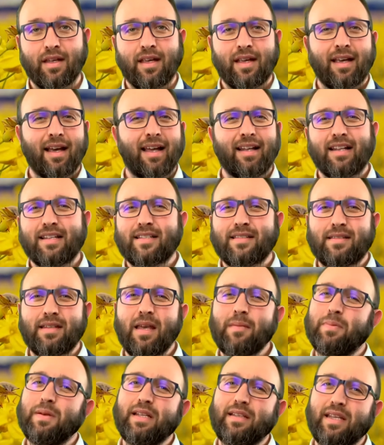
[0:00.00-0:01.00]
And it's
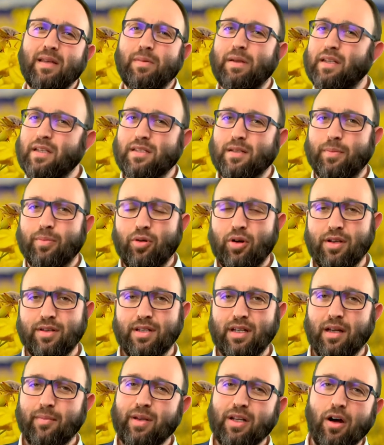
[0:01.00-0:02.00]
deeply, deeply
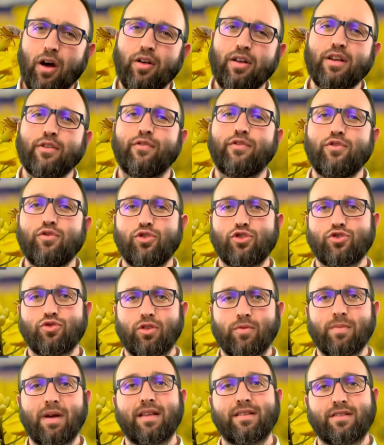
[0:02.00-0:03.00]
disappointing. I mean, only a few
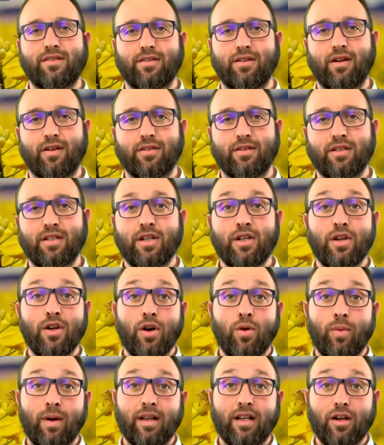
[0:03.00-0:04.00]
short months ago,
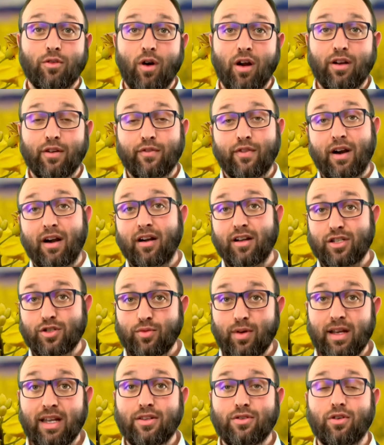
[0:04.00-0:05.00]
when coronavirus
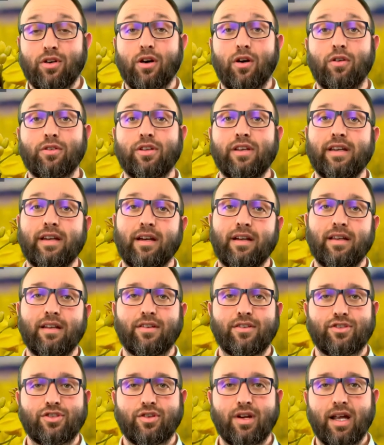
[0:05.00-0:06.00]
really took hold here in
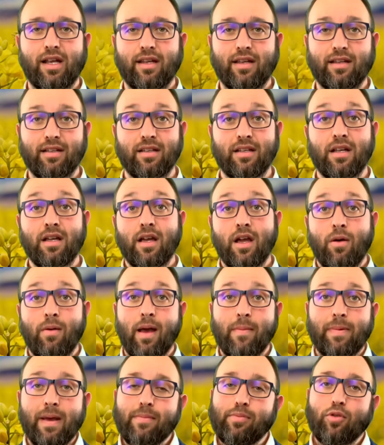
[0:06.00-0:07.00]
Australia, where
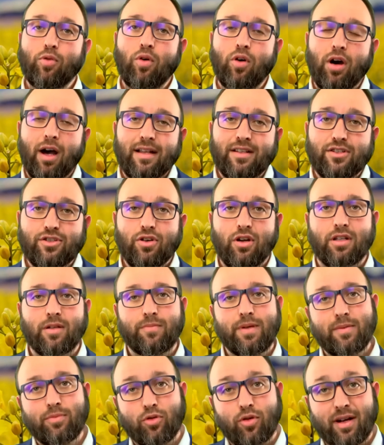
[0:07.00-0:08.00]
people were uncertain,
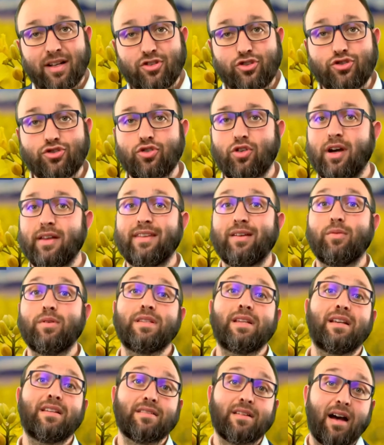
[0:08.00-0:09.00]
people were unsure, and there was
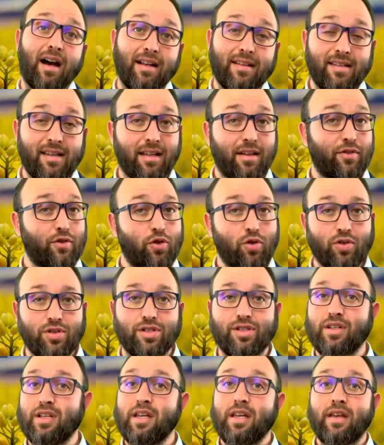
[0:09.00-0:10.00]
anxiety, and of
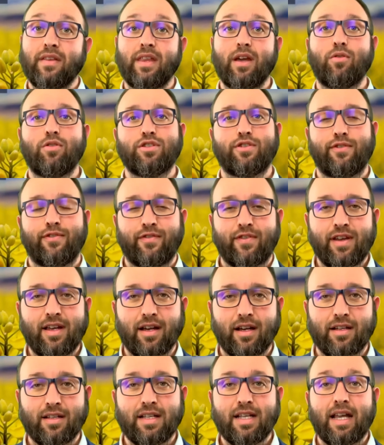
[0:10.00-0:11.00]
course, there was
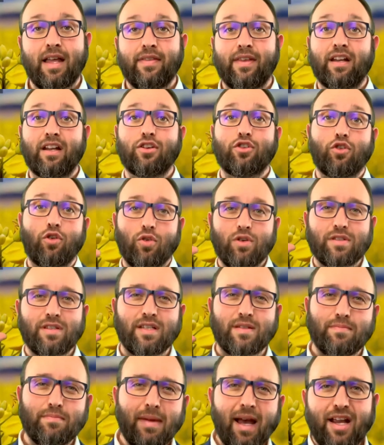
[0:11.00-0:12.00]
fear, that it caused
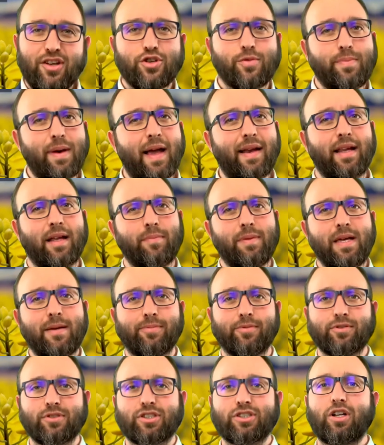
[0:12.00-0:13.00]
this major panic,
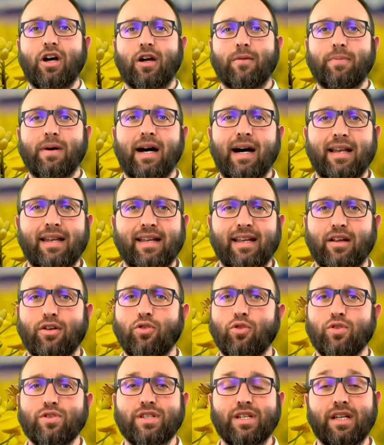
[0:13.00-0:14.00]
people stockpiling and
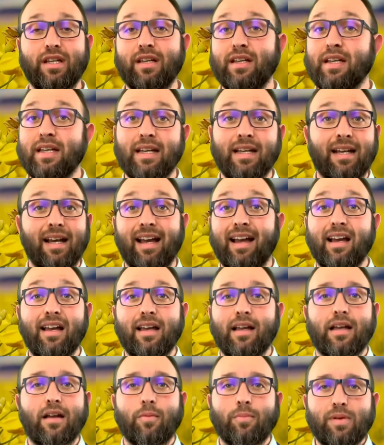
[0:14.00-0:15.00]
causing
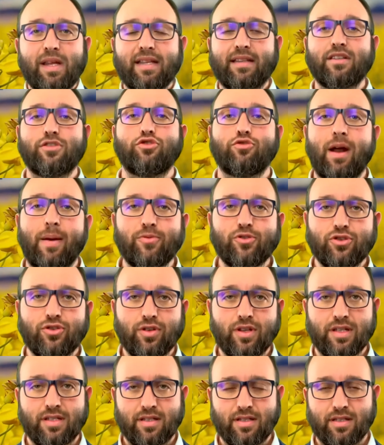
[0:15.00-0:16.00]
a complete disruption to
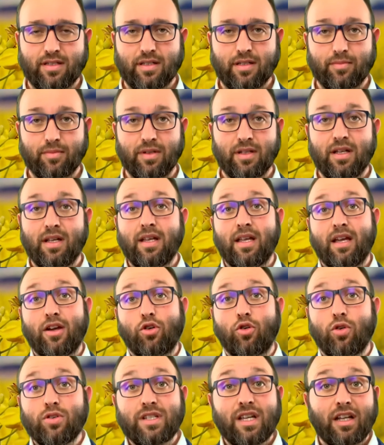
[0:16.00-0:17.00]
the system,
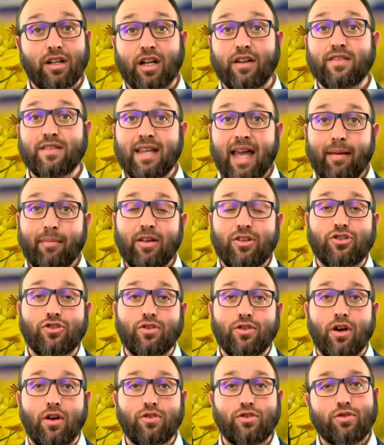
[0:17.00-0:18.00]
causing a lot of damage to
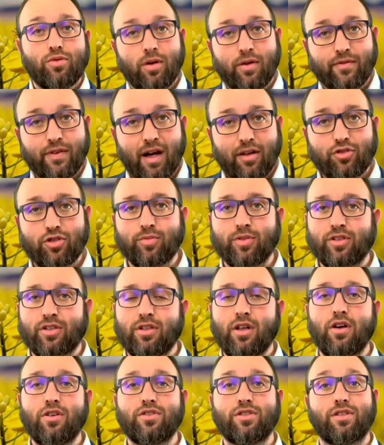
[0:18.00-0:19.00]
those who were vulnerable, to
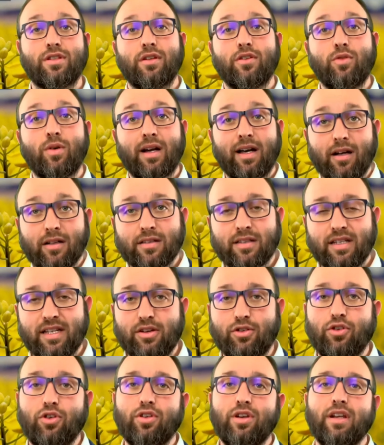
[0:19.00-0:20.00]
those who were elderly,
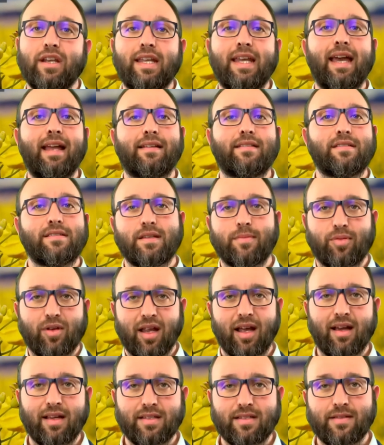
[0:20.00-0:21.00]
who couldn't get
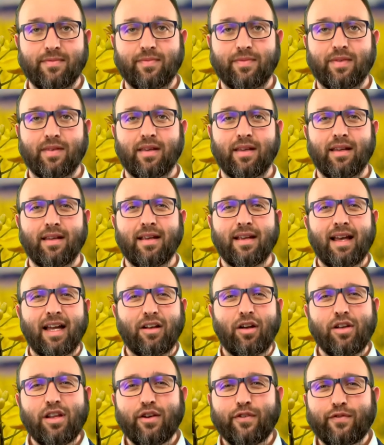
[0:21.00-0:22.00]
supplies. And
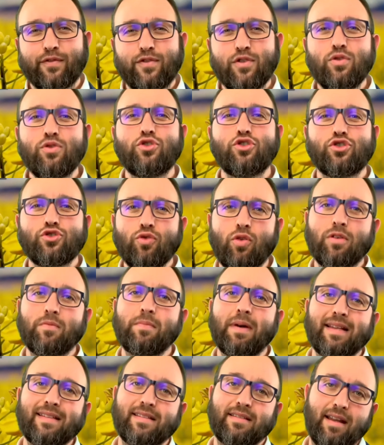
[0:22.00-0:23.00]
only a few short
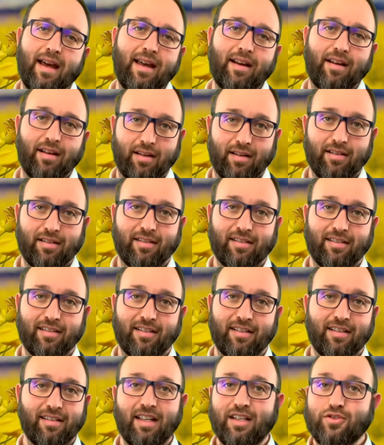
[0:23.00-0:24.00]
months later,
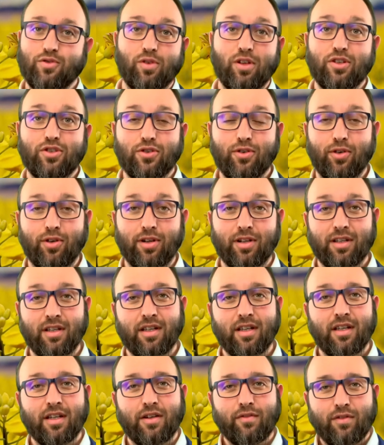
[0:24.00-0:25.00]
that's all it took
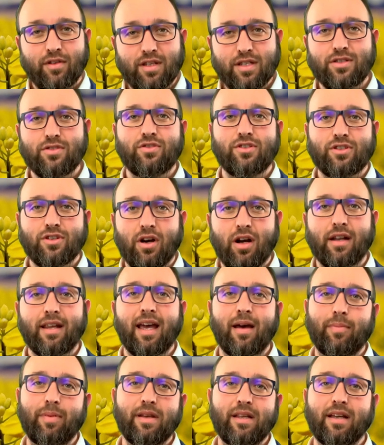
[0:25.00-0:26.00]
for this to start
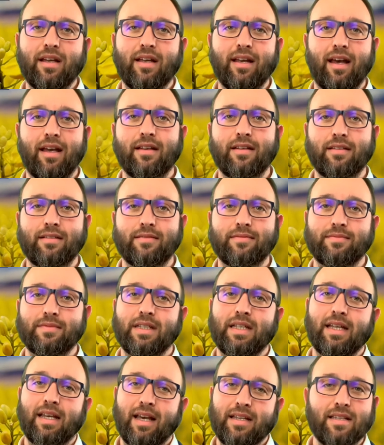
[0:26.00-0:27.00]
happening again.
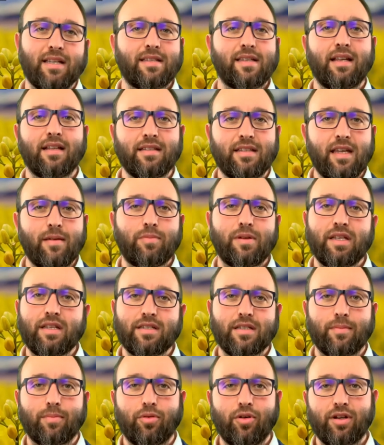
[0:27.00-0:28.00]
As I said, deeply
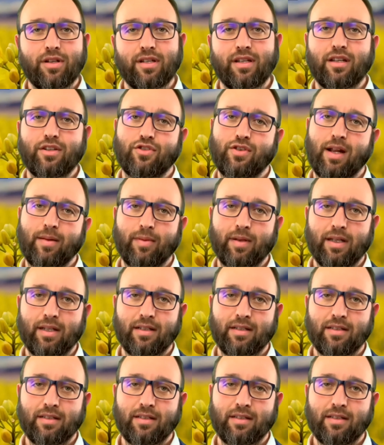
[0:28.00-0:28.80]
disappointing and troubling.